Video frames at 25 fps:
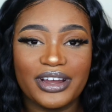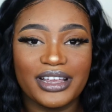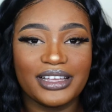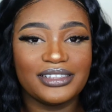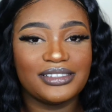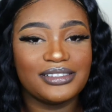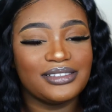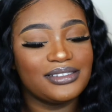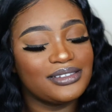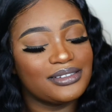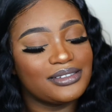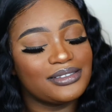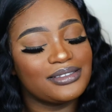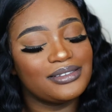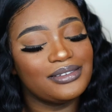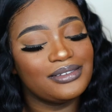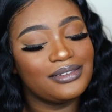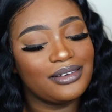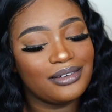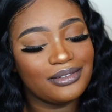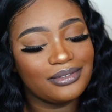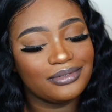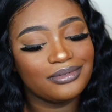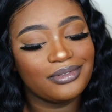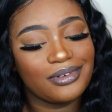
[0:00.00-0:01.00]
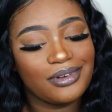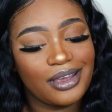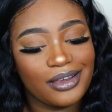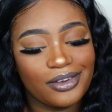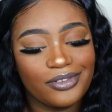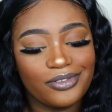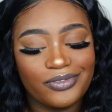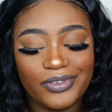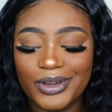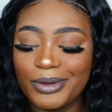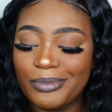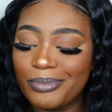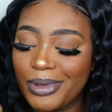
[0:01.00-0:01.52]
It's just, you know,
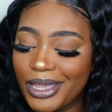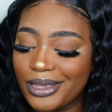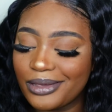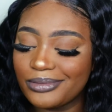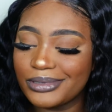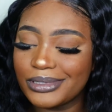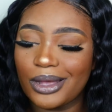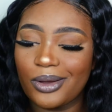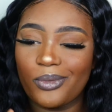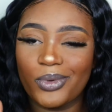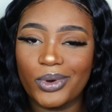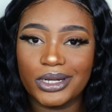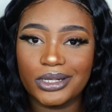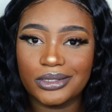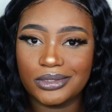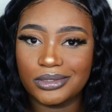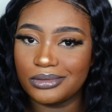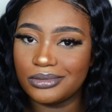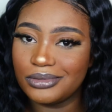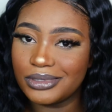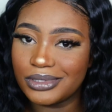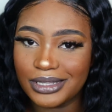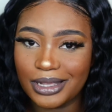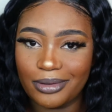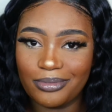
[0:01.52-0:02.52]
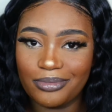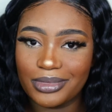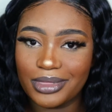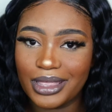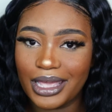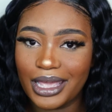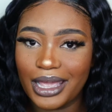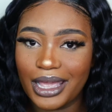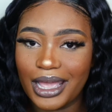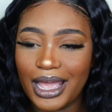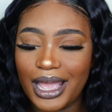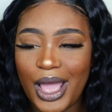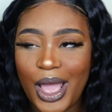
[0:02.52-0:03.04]
for the babes that want to do
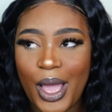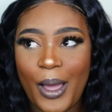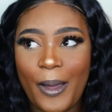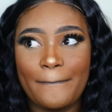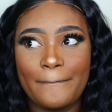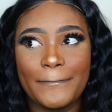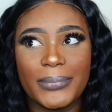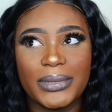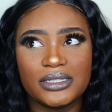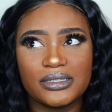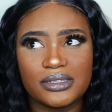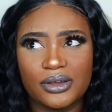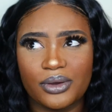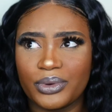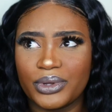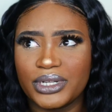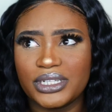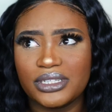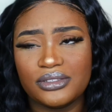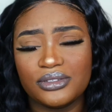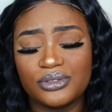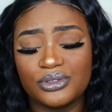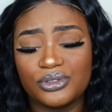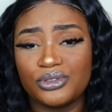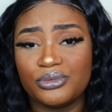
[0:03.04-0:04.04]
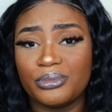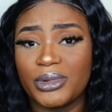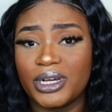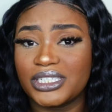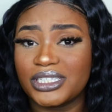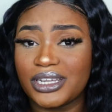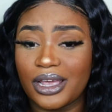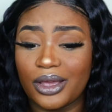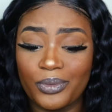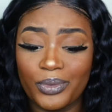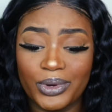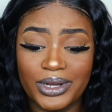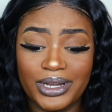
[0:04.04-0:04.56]
something, but don't want to do too much.
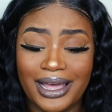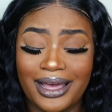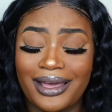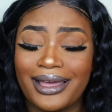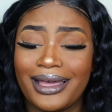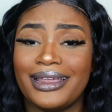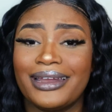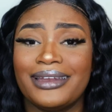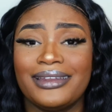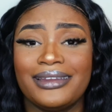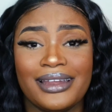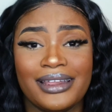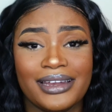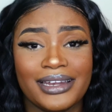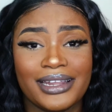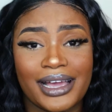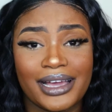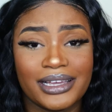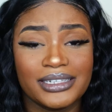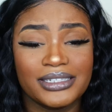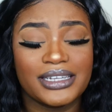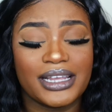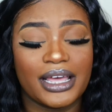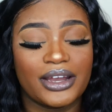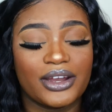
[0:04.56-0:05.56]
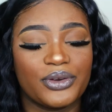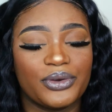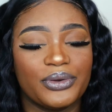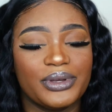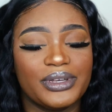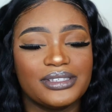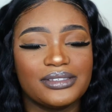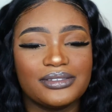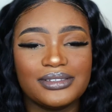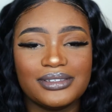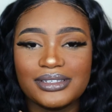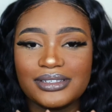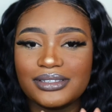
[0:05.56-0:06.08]
And we're not adding any eyeshadow.
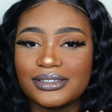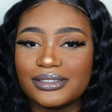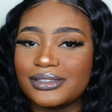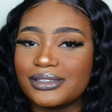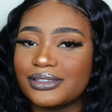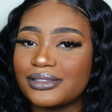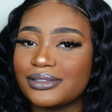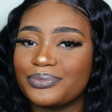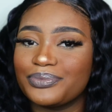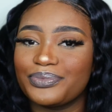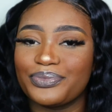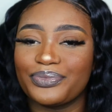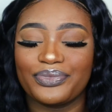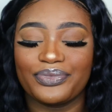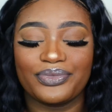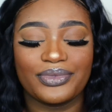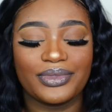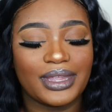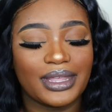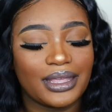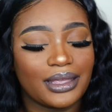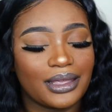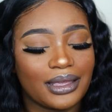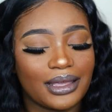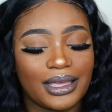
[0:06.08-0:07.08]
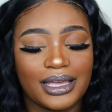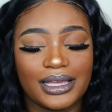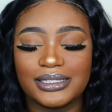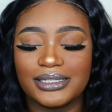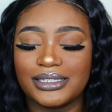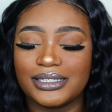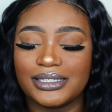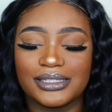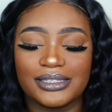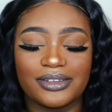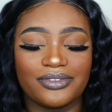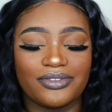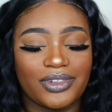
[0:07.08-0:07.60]
It's just
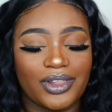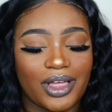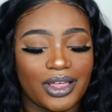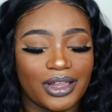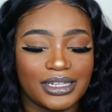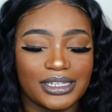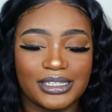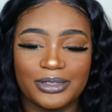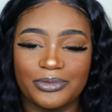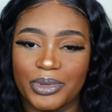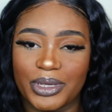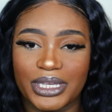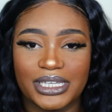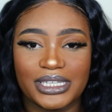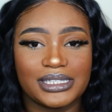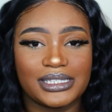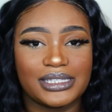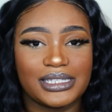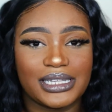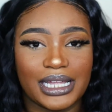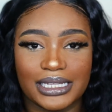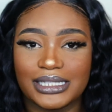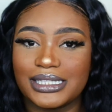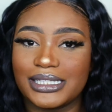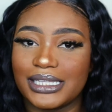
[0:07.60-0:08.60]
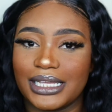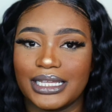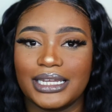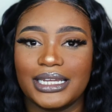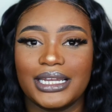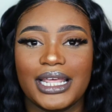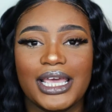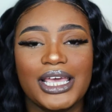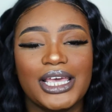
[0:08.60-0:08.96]
a flawless face. That's it.